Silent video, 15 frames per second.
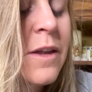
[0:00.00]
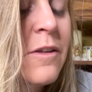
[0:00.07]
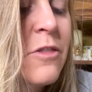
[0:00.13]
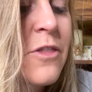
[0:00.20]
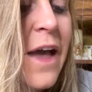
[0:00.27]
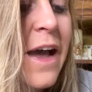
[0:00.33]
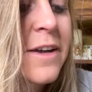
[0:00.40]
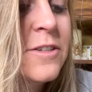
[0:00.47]

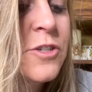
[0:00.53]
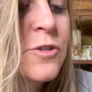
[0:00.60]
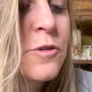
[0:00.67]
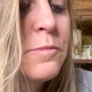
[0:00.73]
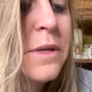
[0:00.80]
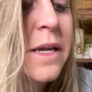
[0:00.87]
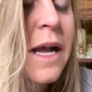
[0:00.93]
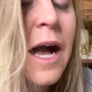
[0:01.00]
that, to
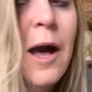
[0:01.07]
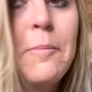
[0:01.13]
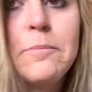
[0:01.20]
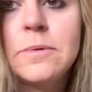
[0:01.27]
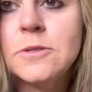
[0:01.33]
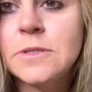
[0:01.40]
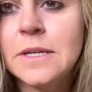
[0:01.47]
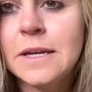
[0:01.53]
be
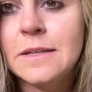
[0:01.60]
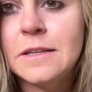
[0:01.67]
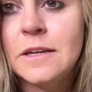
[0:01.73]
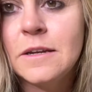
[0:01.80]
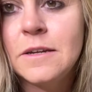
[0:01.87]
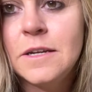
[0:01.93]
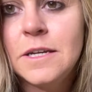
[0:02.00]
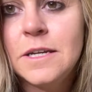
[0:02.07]
humbled in
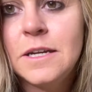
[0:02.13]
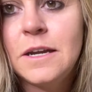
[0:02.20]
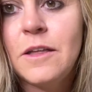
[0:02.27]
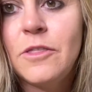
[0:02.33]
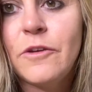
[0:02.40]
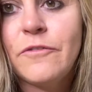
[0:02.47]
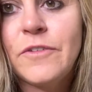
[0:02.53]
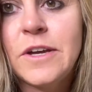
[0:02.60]

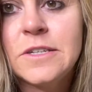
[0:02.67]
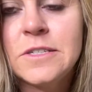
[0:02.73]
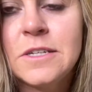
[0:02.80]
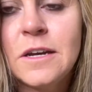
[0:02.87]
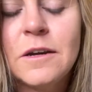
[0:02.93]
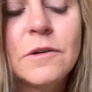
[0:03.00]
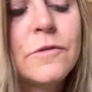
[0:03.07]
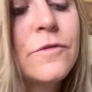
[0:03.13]
the face
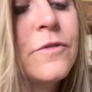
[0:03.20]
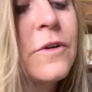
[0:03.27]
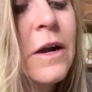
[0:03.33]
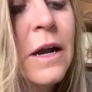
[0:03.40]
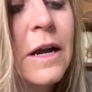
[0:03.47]
of